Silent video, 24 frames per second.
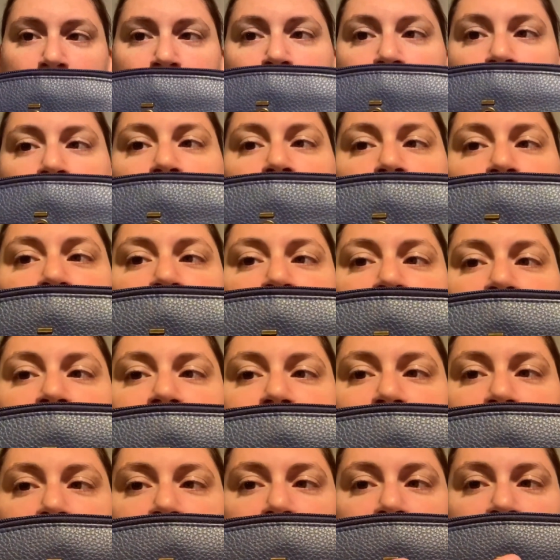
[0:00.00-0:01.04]
I love
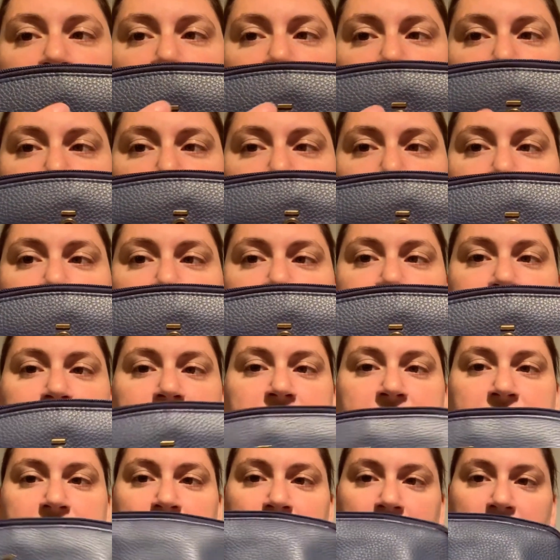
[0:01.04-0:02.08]
that it has
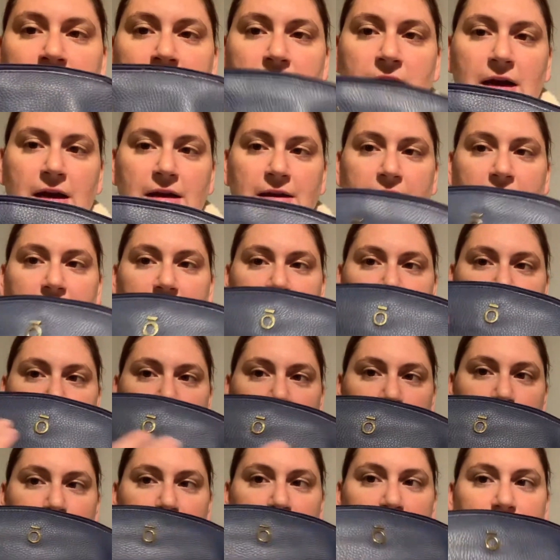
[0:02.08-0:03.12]
this. I love the
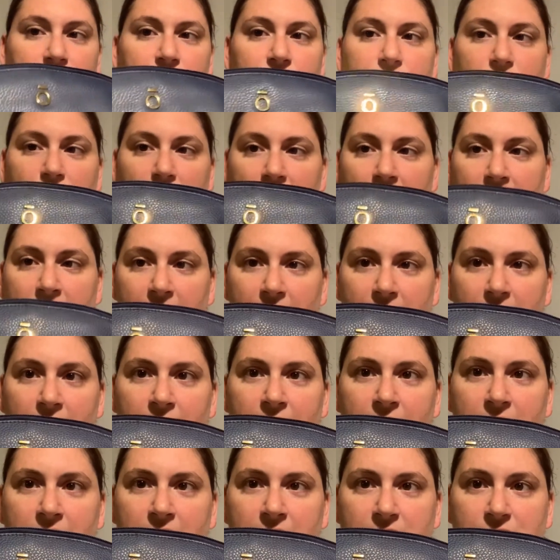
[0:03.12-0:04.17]
blue color. I
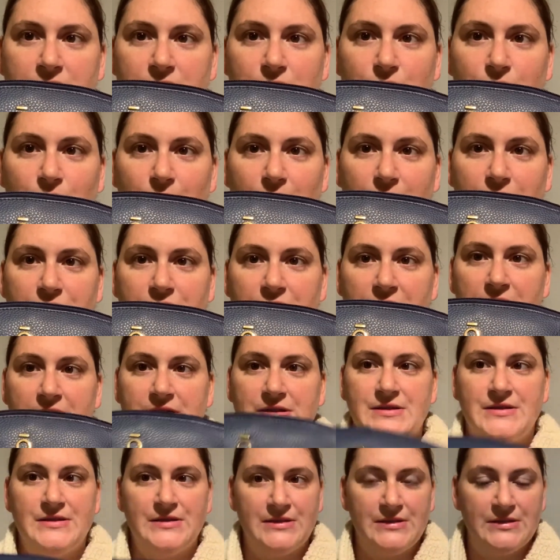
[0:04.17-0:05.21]
think it's
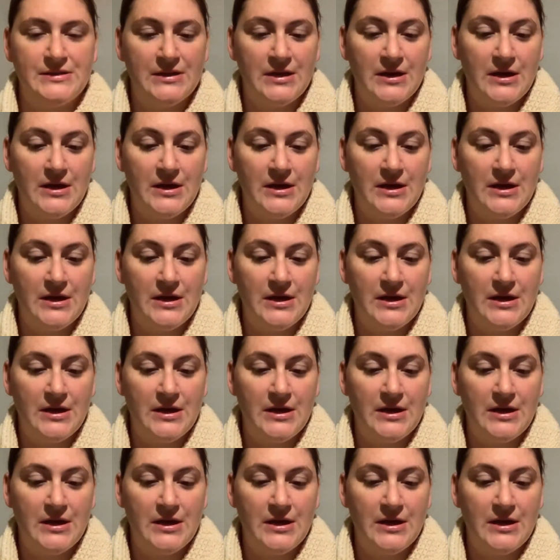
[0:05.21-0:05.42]
gorgeous.